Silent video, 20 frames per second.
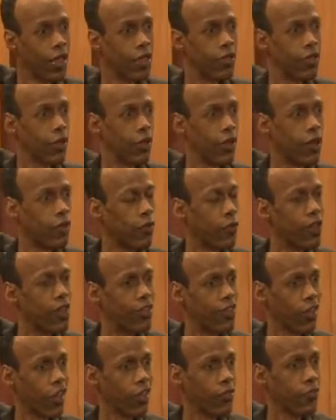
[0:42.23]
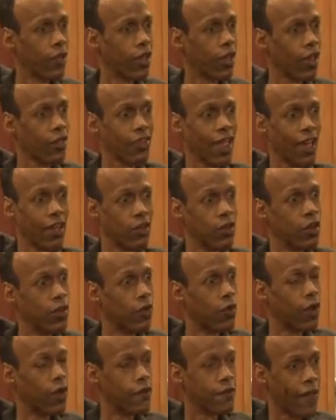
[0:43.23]
So at recess, because I
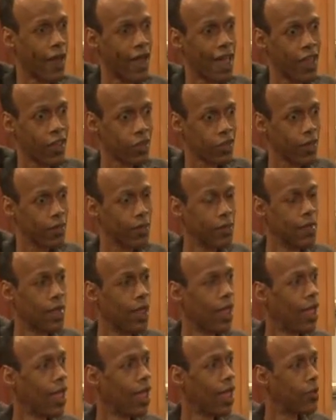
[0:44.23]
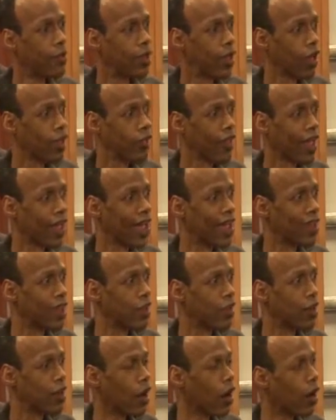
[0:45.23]
couldn't run fast and because I had a
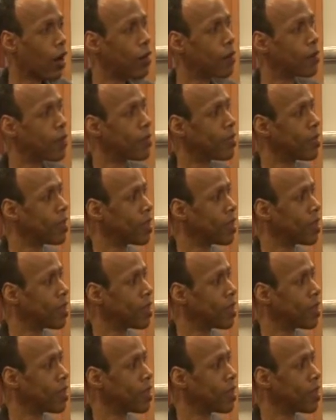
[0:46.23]
good arm,